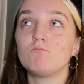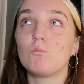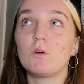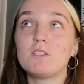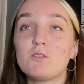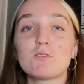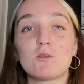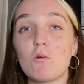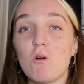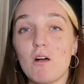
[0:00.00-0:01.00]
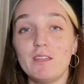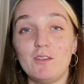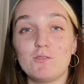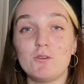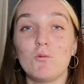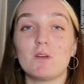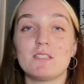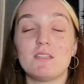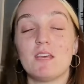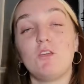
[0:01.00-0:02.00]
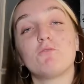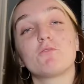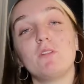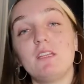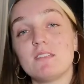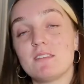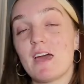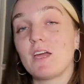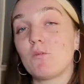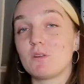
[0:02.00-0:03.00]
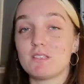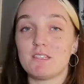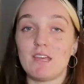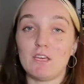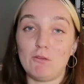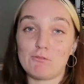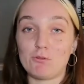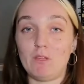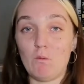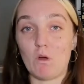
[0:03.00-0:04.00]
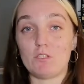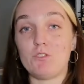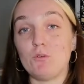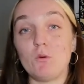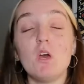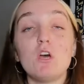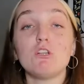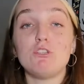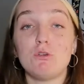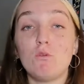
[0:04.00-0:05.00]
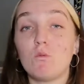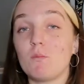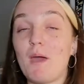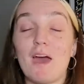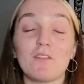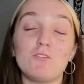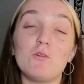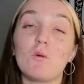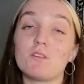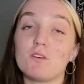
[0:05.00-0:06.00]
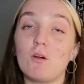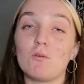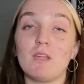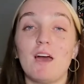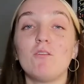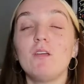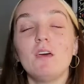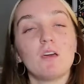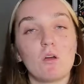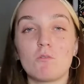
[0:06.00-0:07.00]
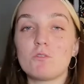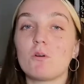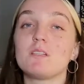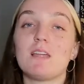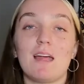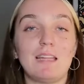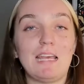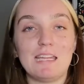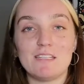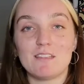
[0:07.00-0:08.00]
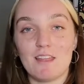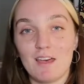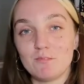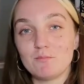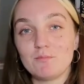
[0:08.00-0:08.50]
what is your soul calling you to? What is it that you truly desire? What is it that you truly want to do? What path do you want to go down? Go towards that, lean into that.